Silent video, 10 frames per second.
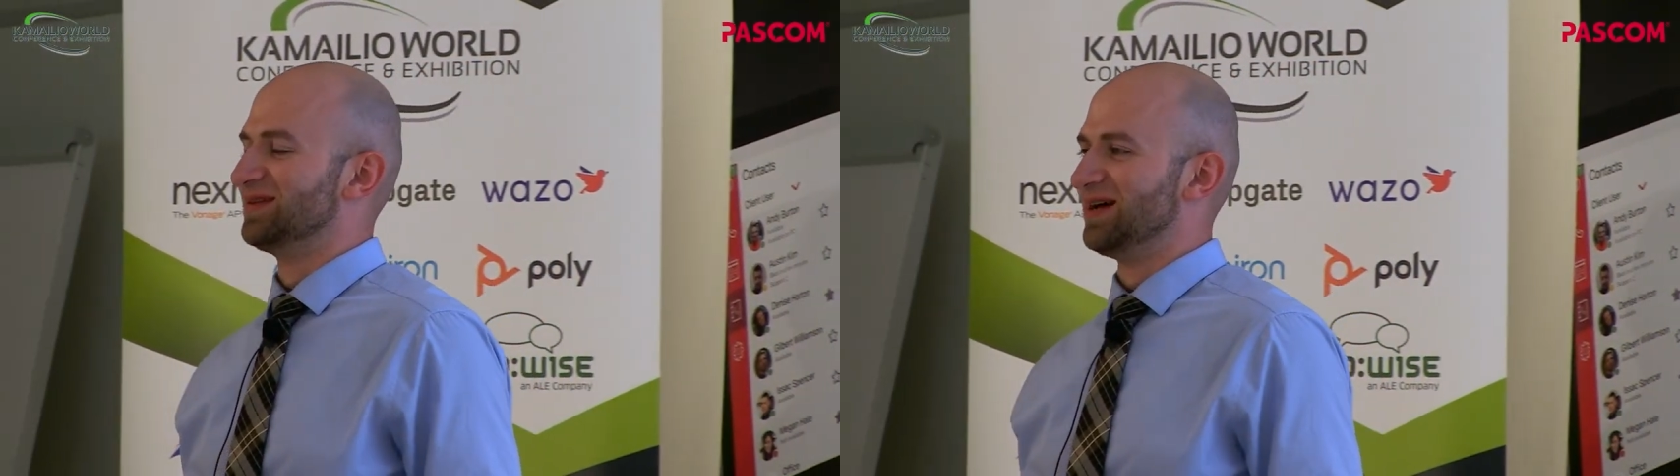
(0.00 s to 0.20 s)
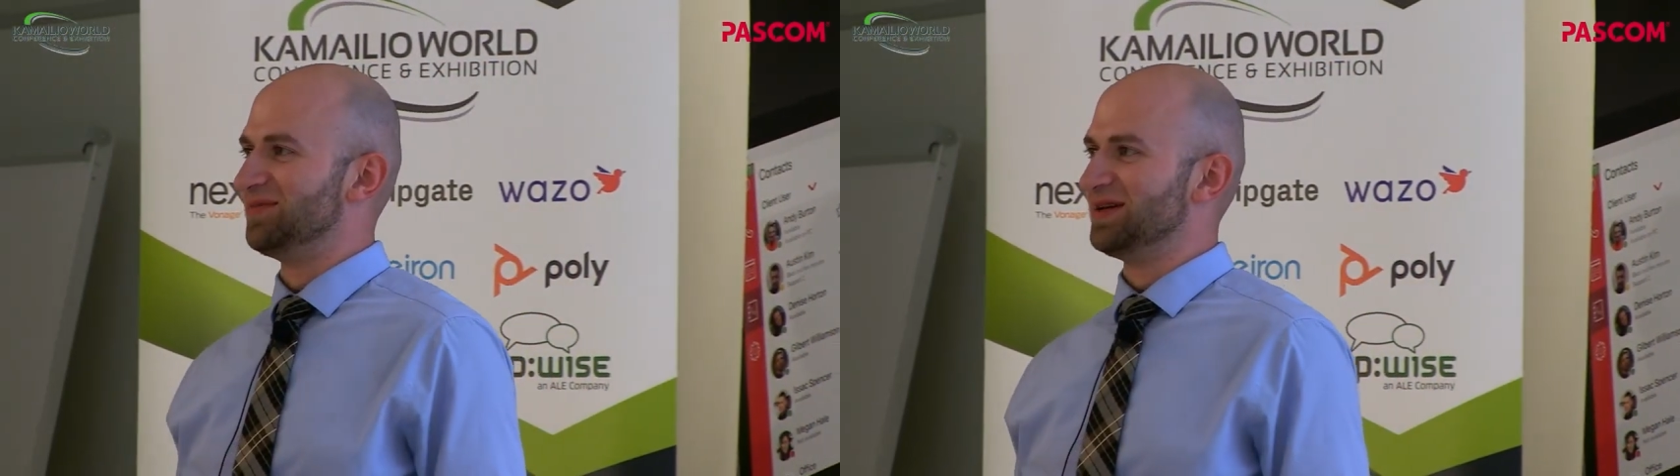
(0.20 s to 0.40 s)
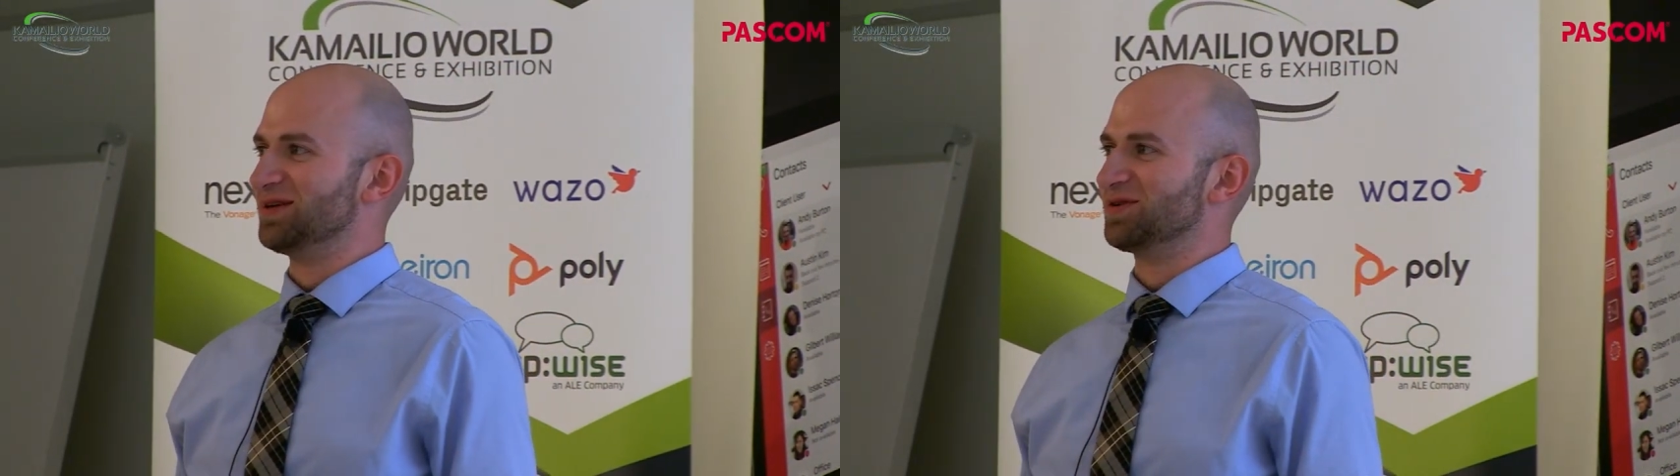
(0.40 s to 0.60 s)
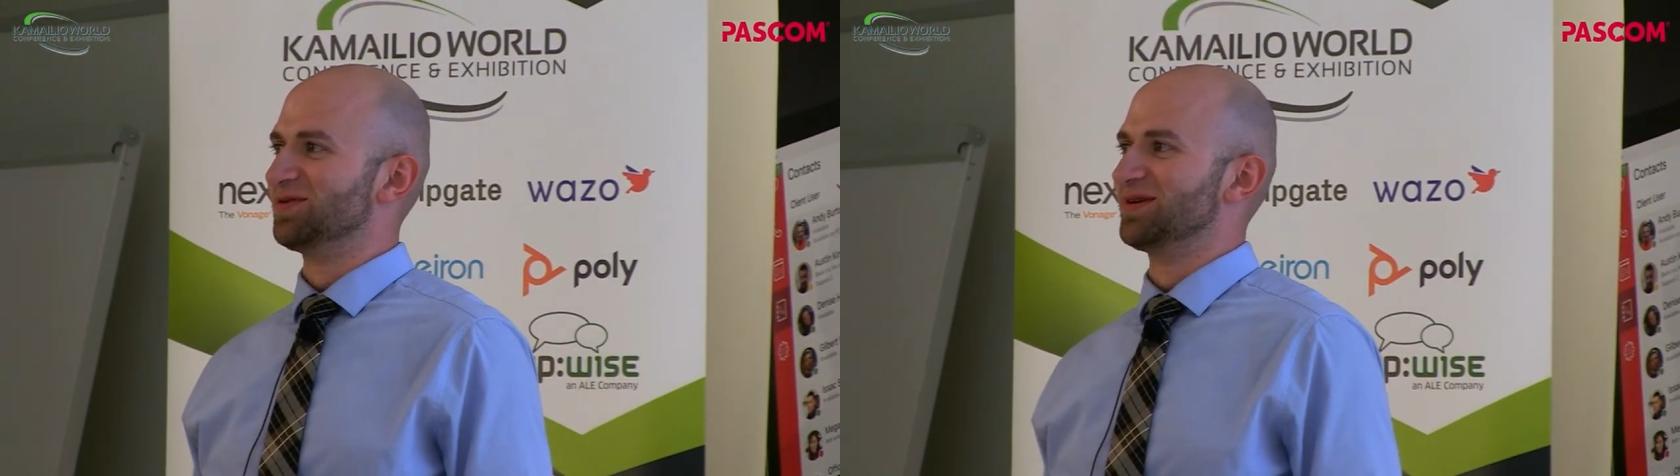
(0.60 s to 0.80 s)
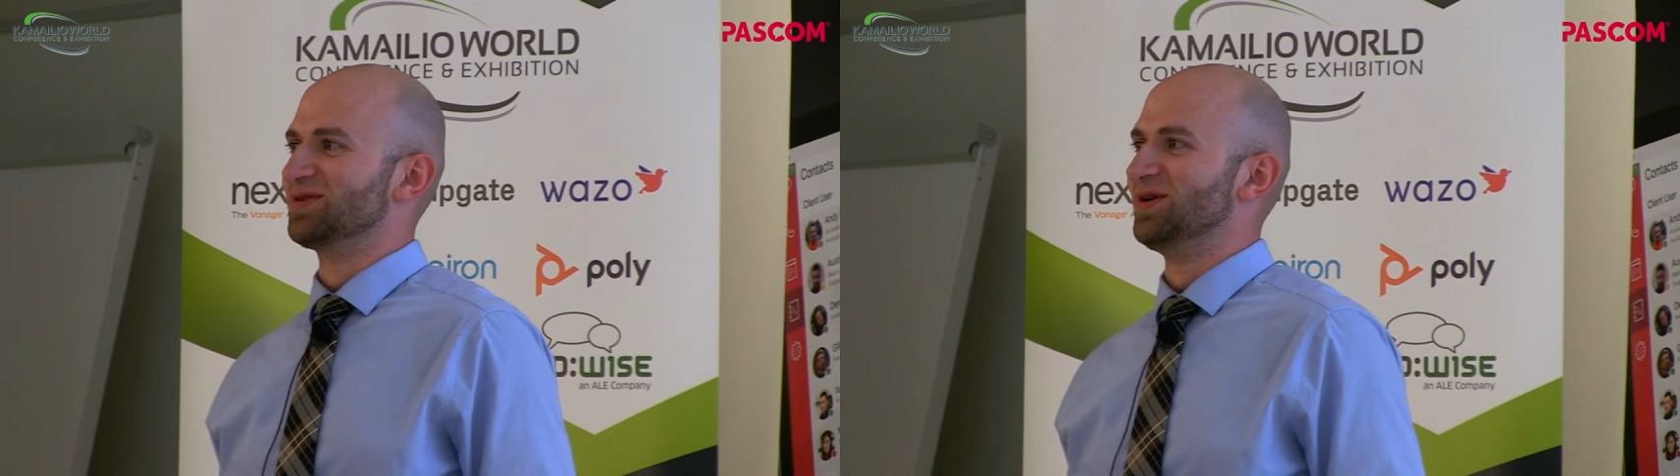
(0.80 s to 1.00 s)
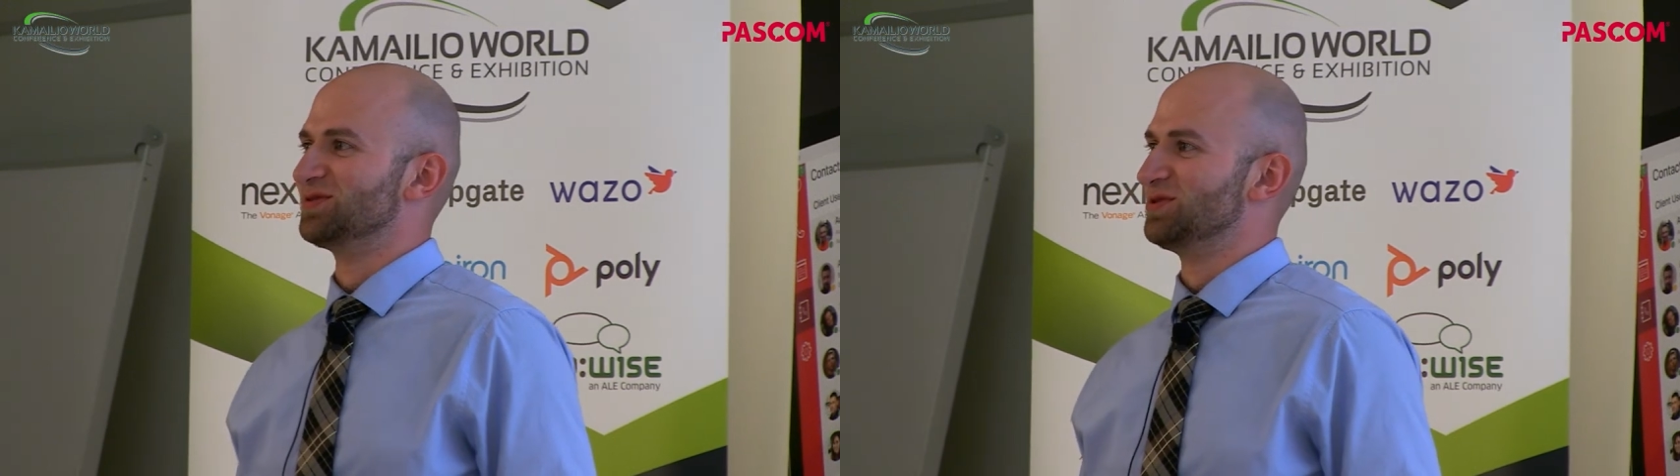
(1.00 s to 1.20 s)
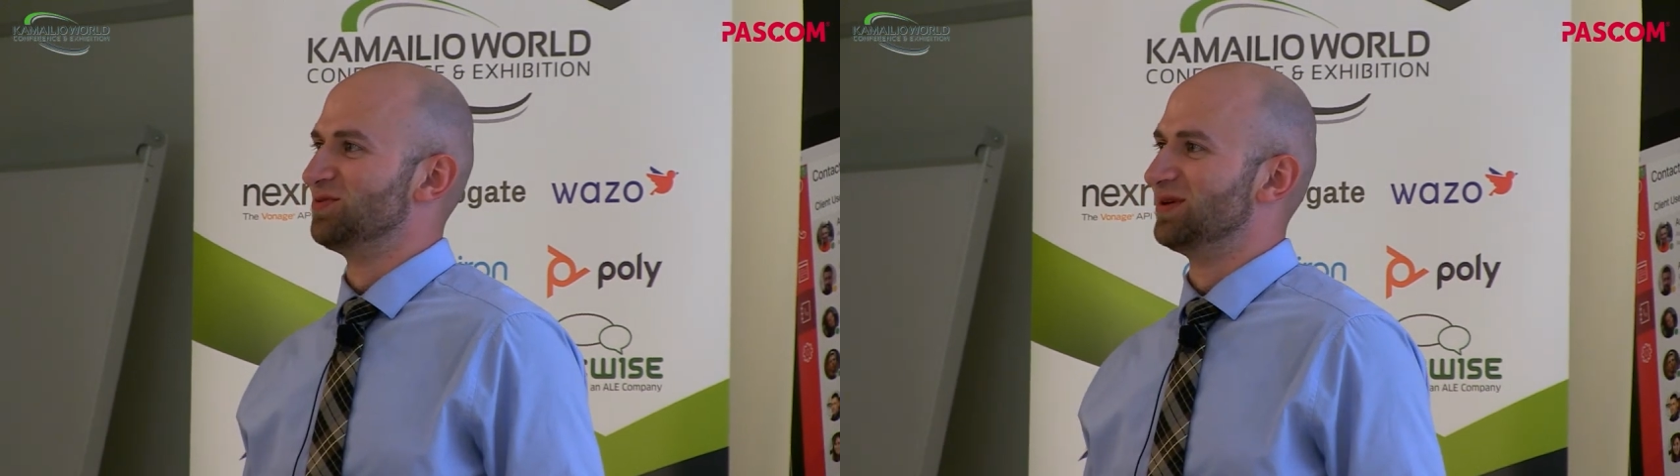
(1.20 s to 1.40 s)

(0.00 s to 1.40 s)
and how many concurrent calls do you